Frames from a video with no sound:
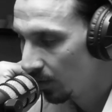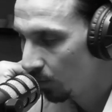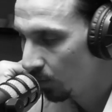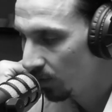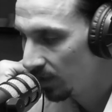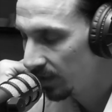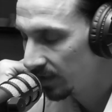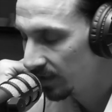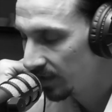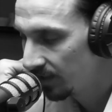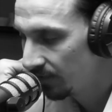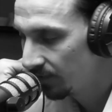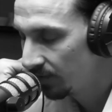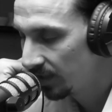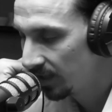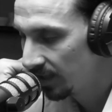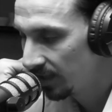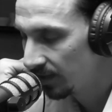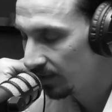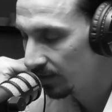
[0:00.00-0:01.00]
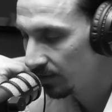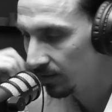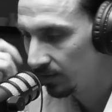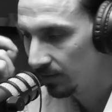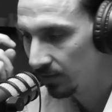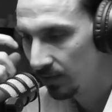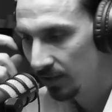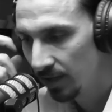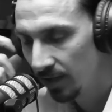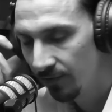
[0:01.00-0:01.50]
it every day,
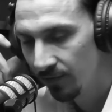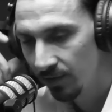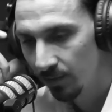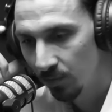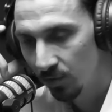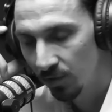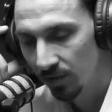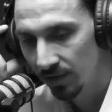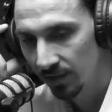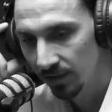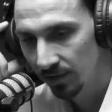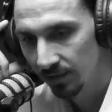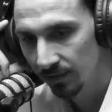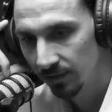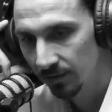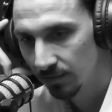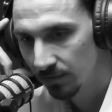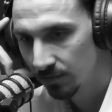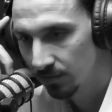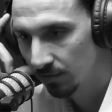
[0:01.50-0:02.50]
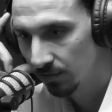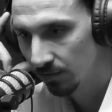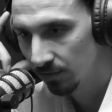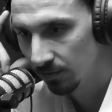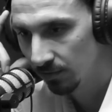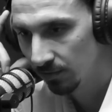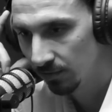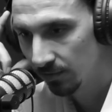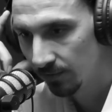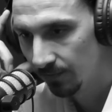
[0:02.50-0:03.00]
every morning.
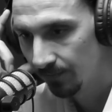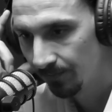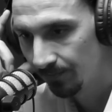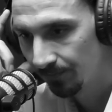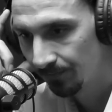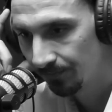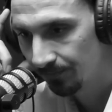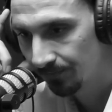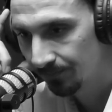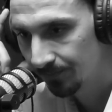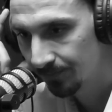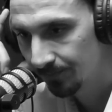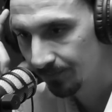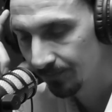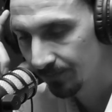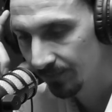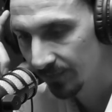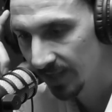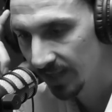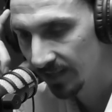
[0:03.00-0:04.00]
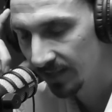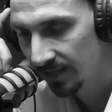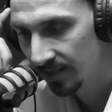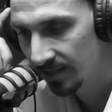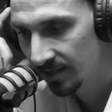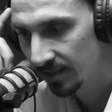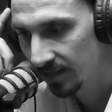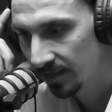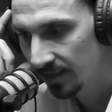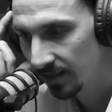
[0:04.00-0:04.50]
So
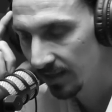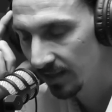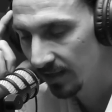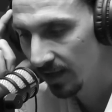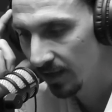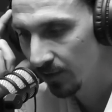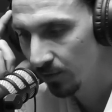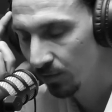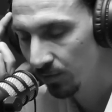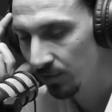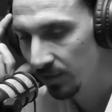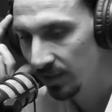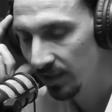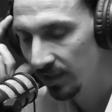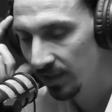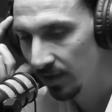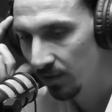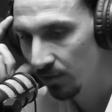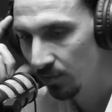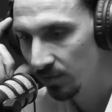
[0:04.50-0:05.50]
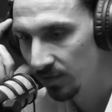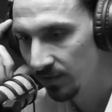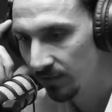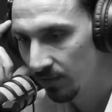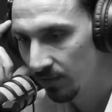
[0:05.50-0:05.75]
that's a routine I always